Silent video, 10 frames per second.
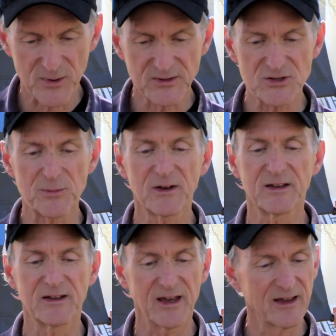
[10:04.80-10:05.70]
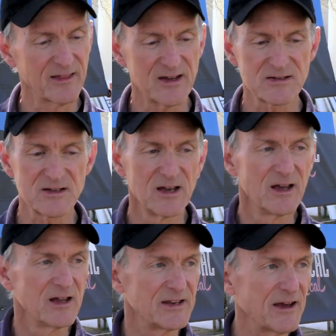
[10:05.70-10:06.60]
Spring Jubilee, yeah. That's
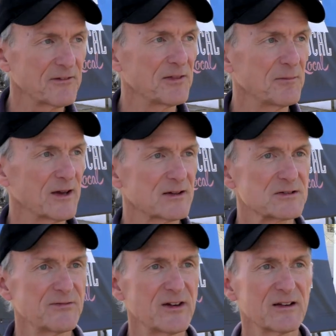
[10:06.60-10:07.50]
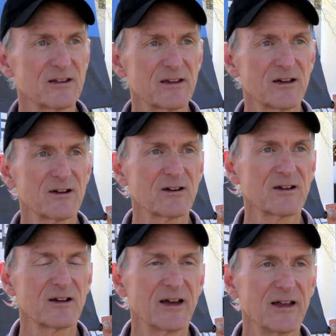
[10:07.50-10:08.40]
definitely the biggest event of the year.
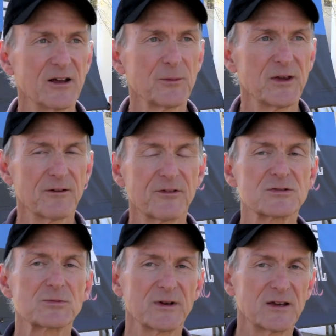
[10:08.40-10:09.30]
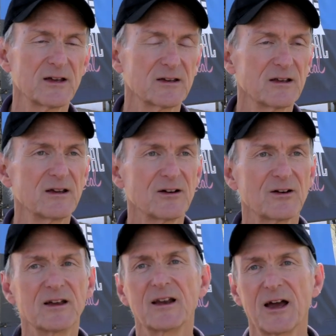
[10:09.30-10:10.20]
And it'll be the first weekend
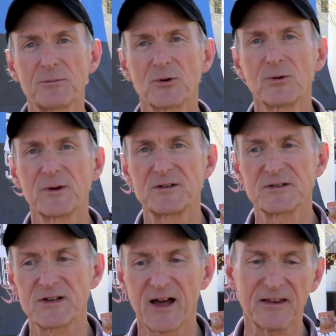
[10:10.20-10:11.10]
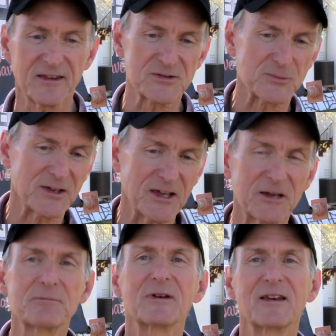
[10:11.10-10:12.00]
here in April, which is not this
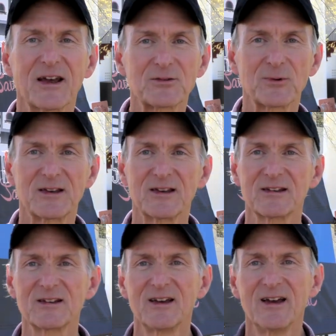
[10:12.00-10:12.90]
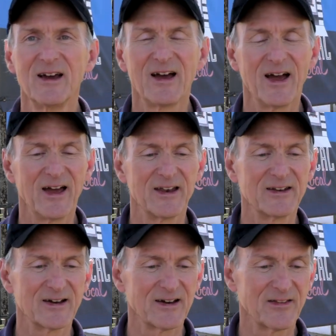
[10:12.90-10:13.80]
weekend, but next weekend.
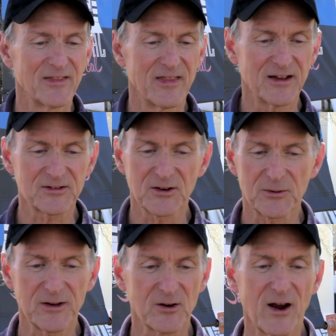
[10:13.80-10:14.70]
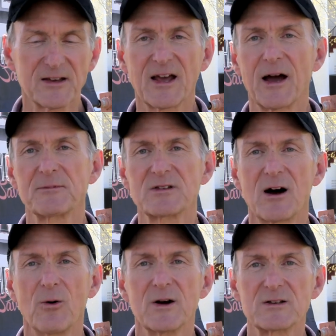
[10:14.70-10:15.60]
And that's going to be a great time as
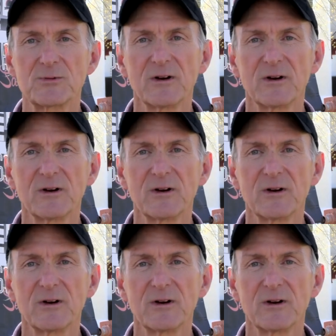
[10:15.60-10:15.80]
always.